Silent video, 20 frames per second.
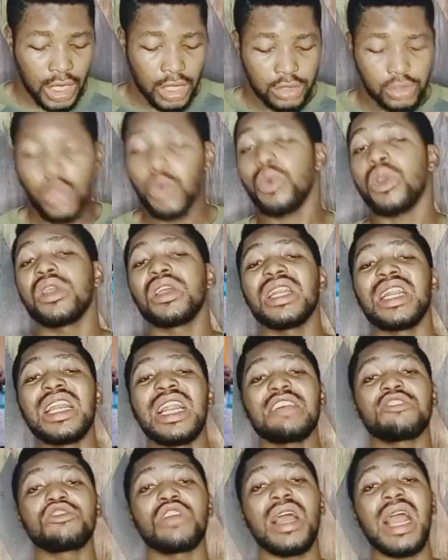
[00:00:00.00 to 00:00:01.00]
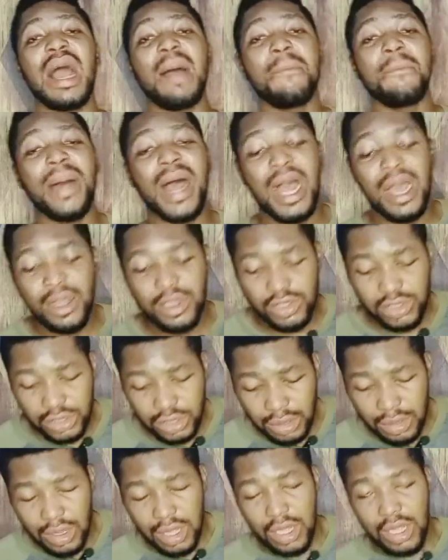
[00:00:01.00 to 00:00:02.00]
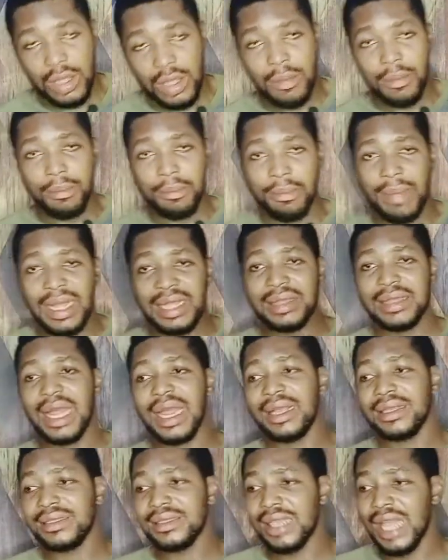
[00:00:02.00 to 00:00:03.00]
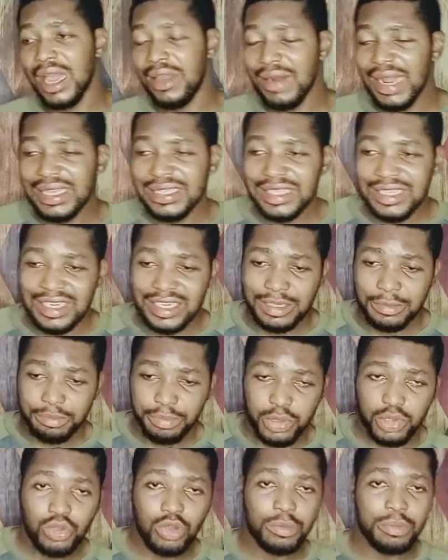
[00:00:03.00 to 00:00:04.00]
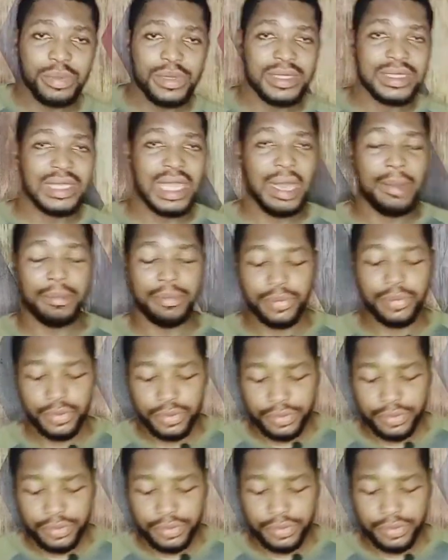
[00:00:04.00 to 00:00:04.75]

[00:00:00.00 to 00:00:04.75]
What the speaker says: So quickly, let's talk about matters arising in peterobi's camp.